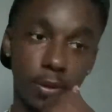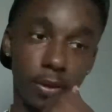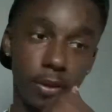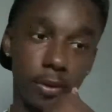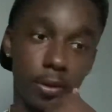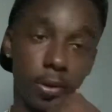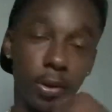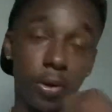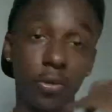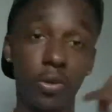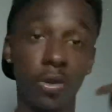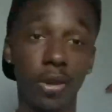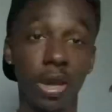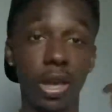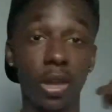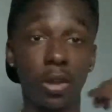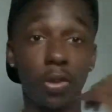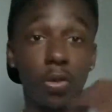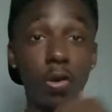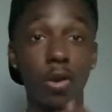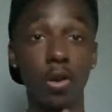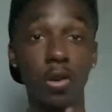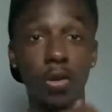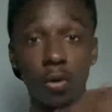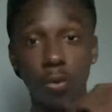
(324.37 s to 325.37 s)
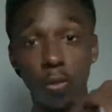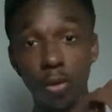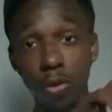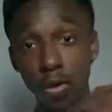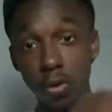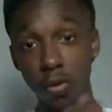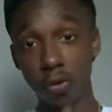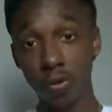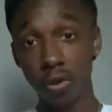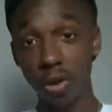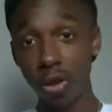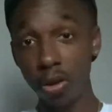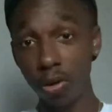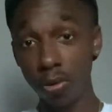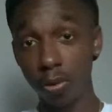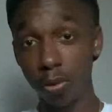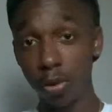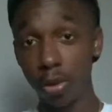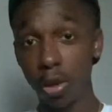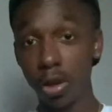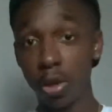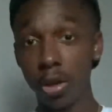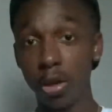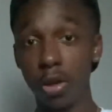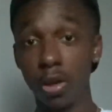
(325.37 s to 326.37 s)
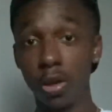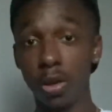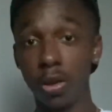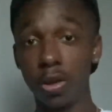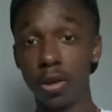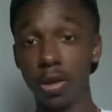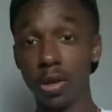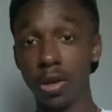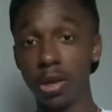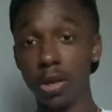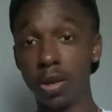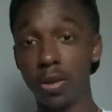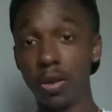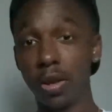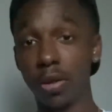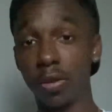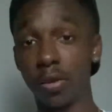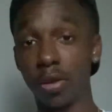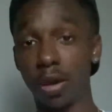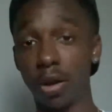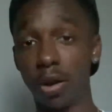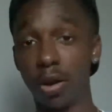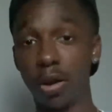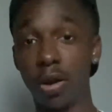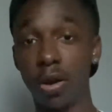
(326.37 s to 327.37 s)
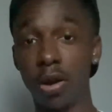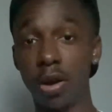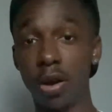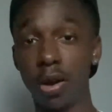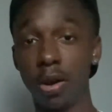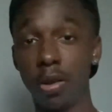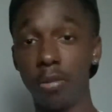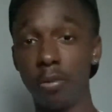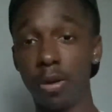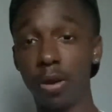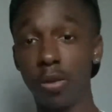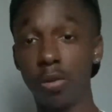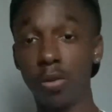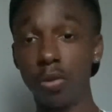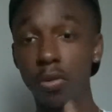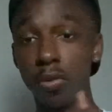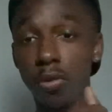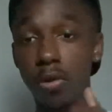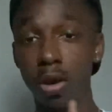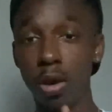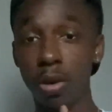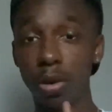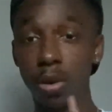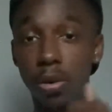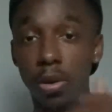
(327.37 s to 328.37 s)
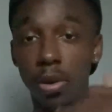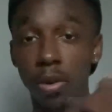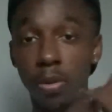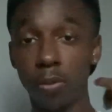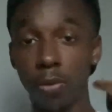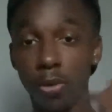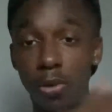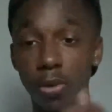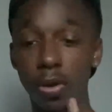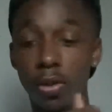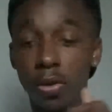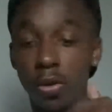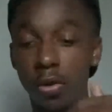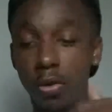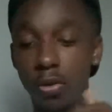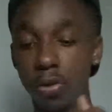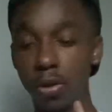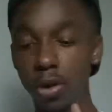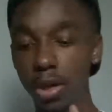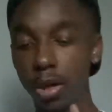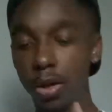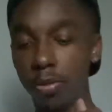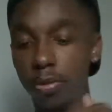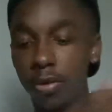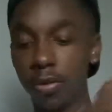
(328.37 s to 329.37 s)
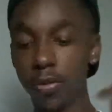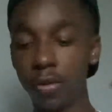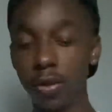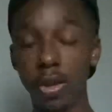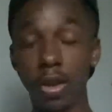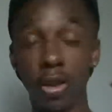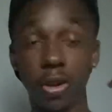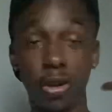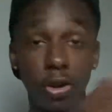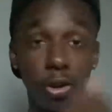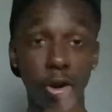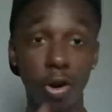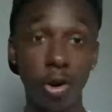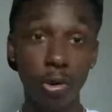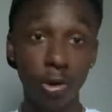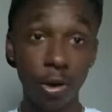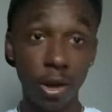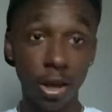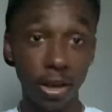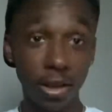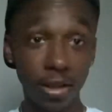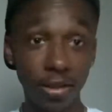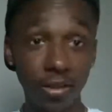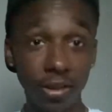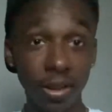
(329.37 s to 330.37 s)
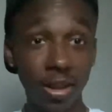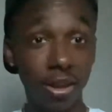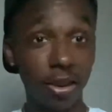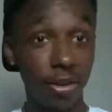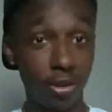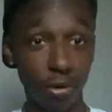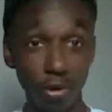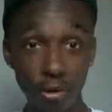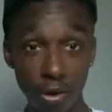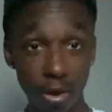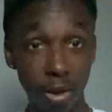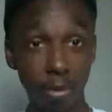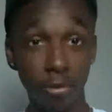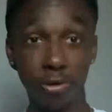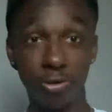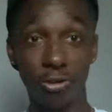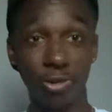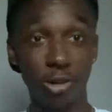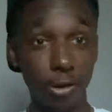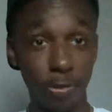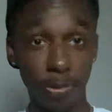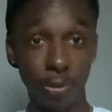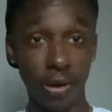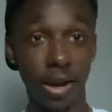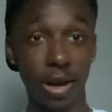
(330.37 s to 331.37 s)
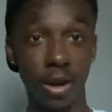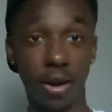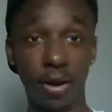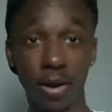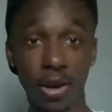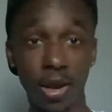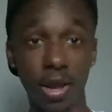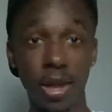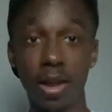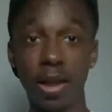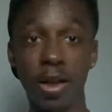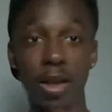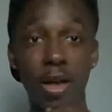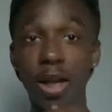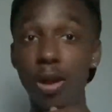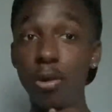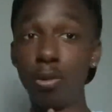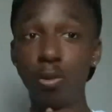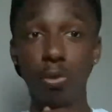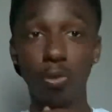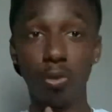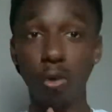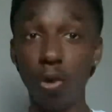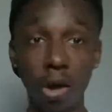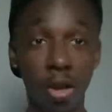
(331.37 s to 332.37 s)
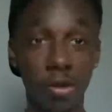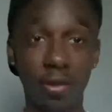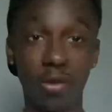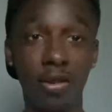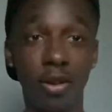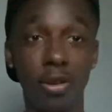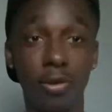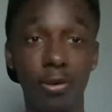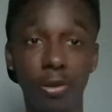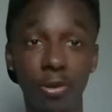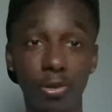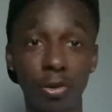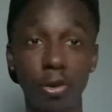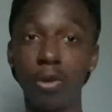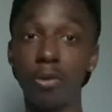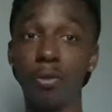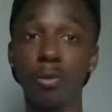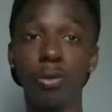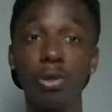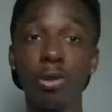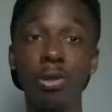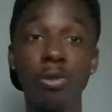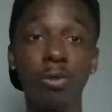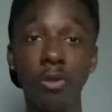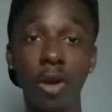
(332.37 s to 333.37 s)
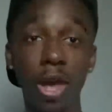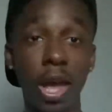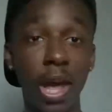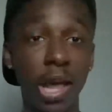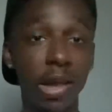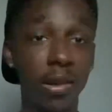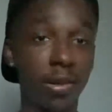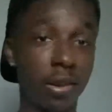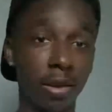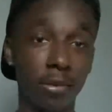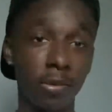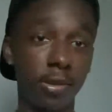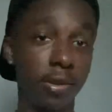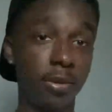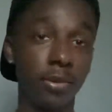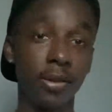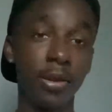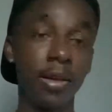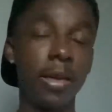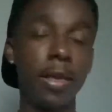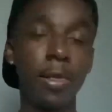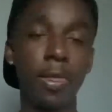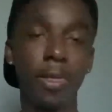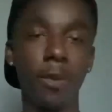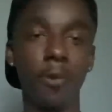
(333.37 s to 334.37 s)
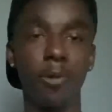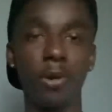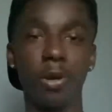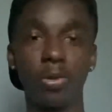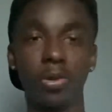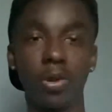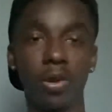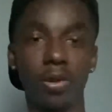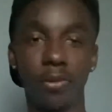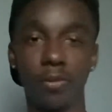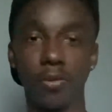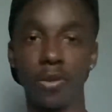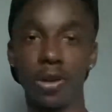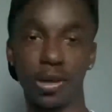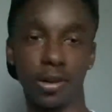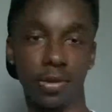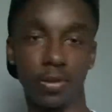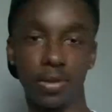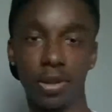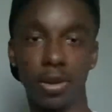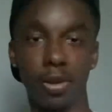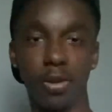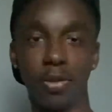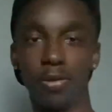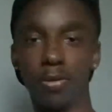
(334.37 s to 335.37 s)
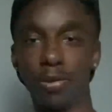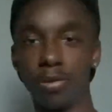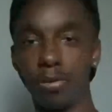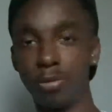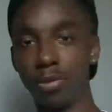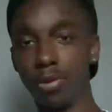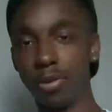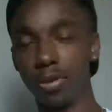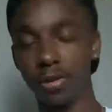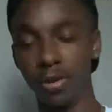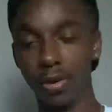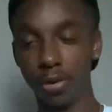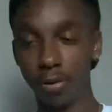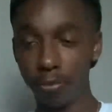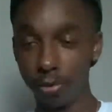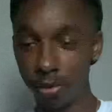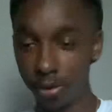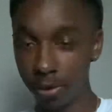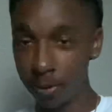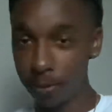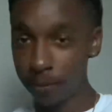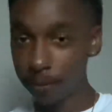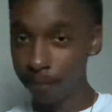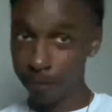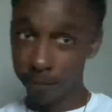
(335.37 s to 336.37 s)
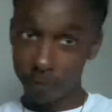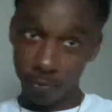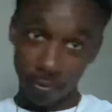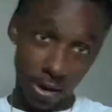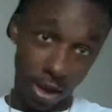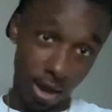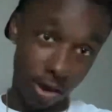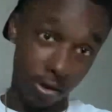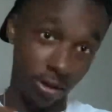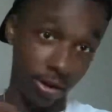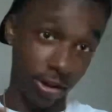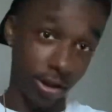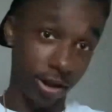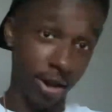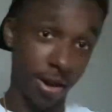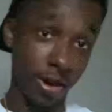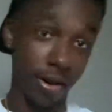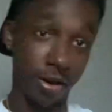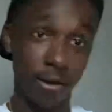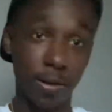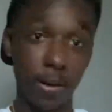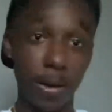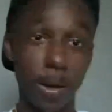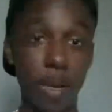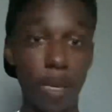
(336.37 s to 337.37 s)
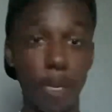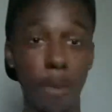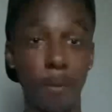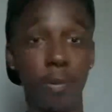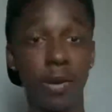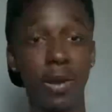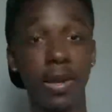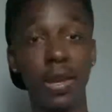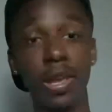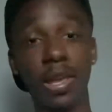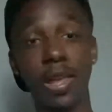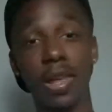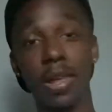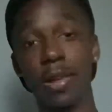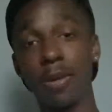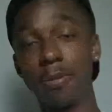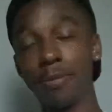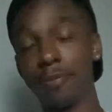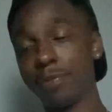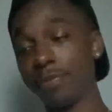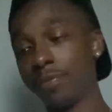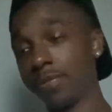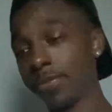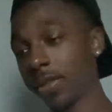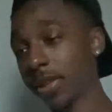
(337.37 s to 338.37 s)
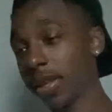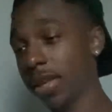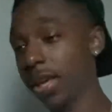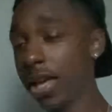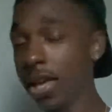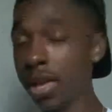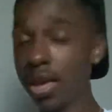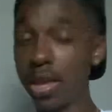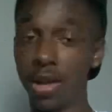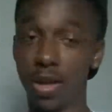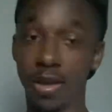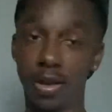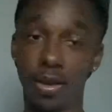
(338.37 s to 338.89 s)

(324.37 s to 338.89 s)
Also, like talking real slow. And this nigga was like, "All right, make sure you call me when you get to the crib." this nigga knowing, this nigga knowing I'm tripping. Like, nigga, I don't talk slow. I talk real fast. Sometimes I'm, when I'm talking fast, I stutter or some bullshit, but I don't even care. But nigga, yeah.